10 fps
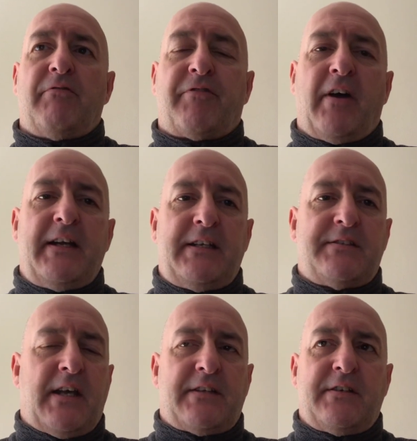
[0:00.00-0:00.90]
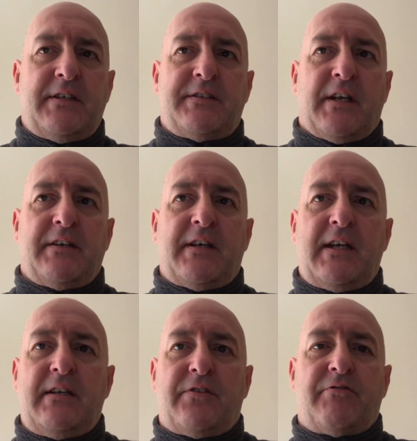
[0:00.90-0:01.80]
Friday, Saturday,
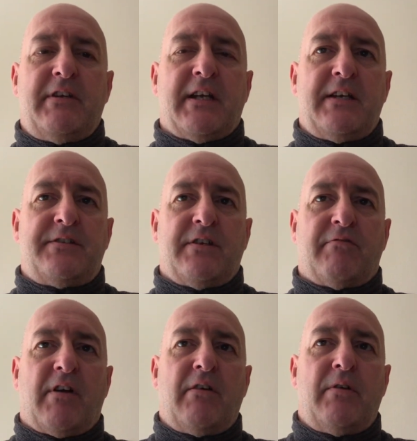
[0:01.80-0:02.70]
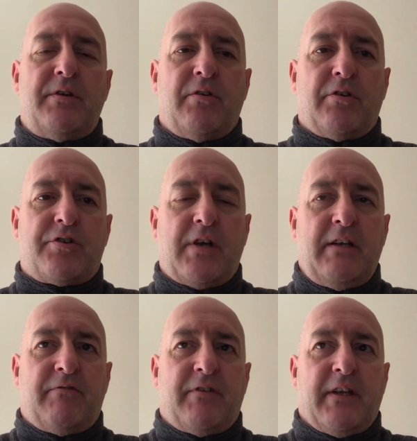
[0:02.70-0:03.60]
Sunday, 3 days in a row and not
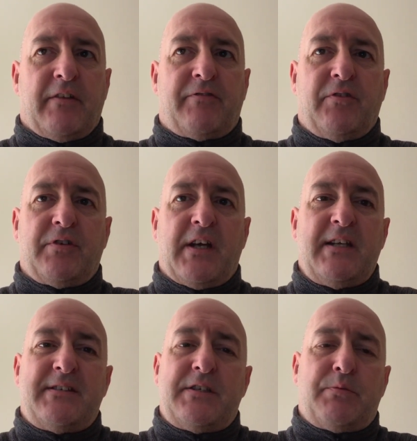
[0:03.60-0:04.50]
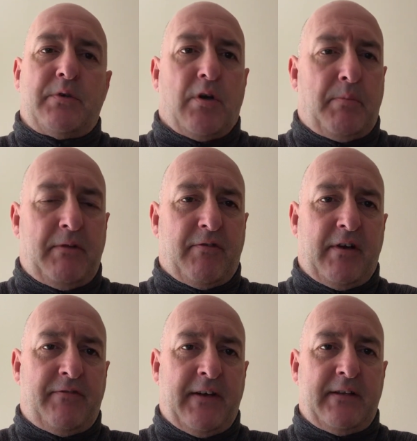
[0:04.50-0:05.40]
train for another 4 days, this would not be
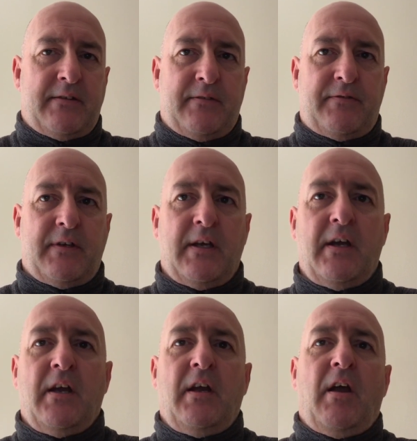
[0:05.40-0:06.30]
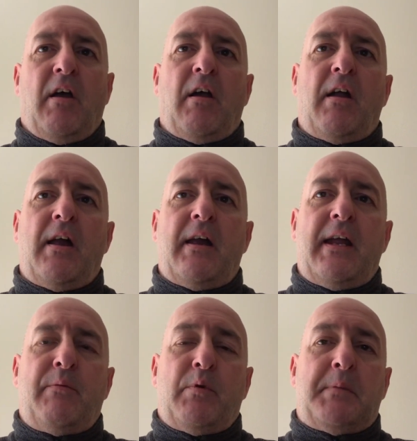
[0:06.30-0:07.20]
very effective.
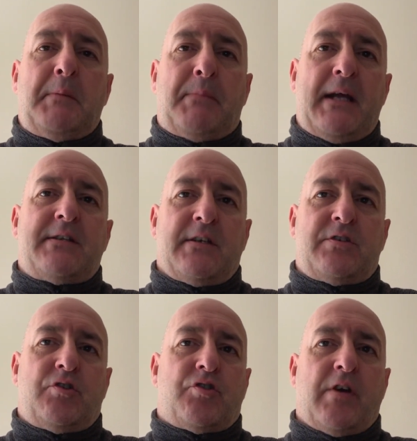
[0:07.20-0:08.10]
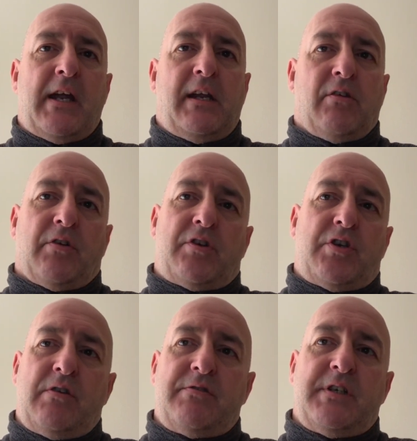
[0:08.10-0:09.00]
It would be better to train on
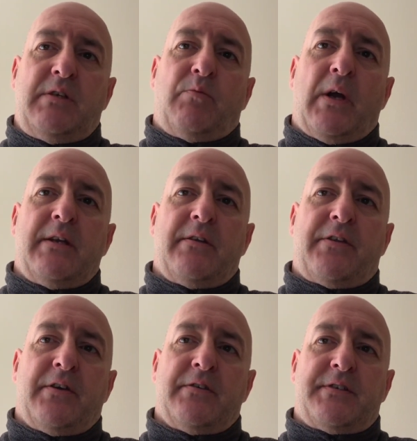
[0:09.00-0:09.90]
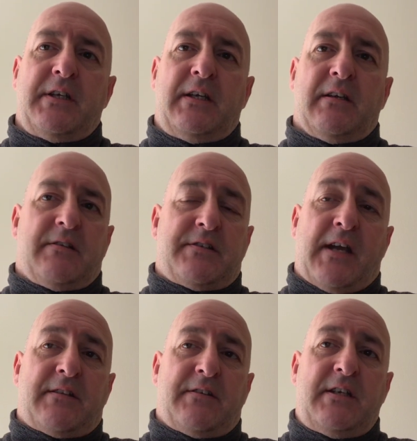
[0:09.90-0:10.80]
Tuesday, Wednesday, Thursday and
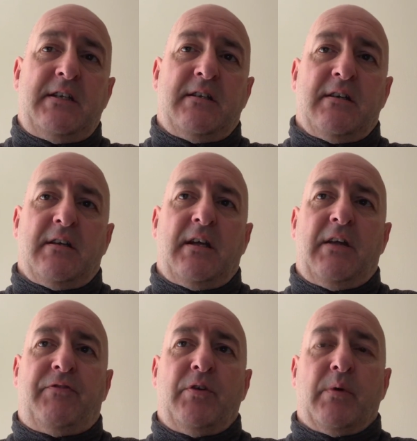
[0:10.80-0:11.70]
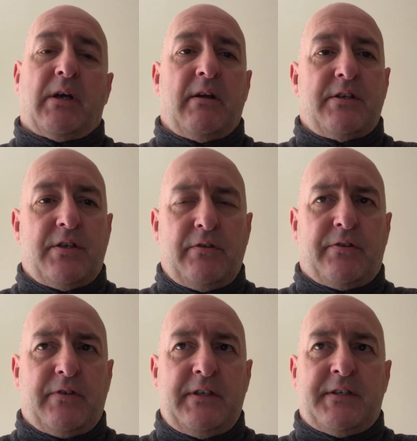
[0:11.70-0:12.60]
Saturday if you were going to do
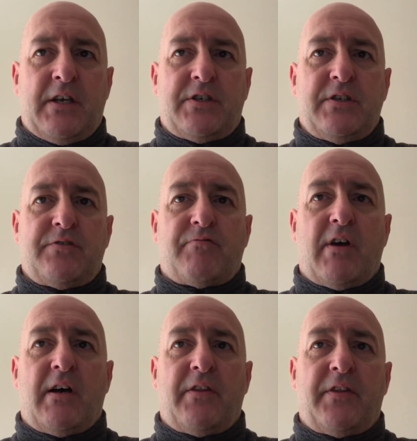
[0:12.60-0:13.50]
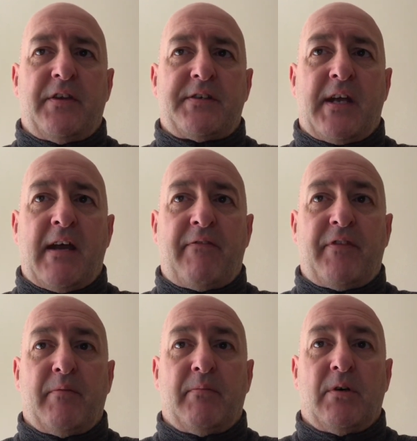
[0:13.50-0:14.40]
3 sessions rather than to have
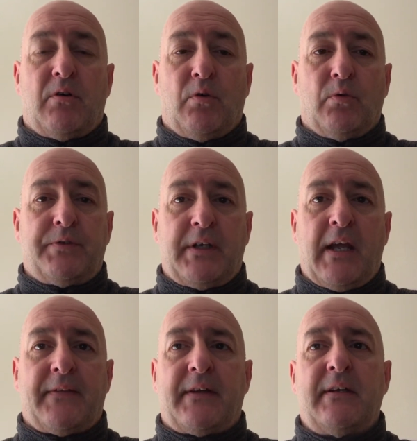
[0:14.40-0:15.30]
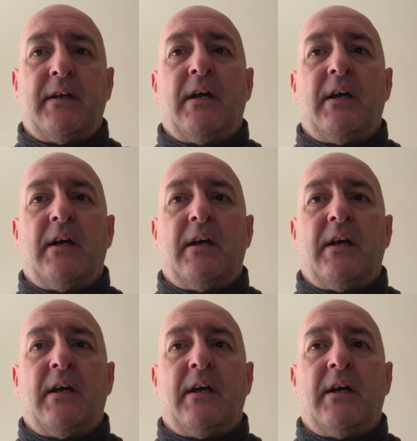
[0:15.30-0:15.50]
them all together.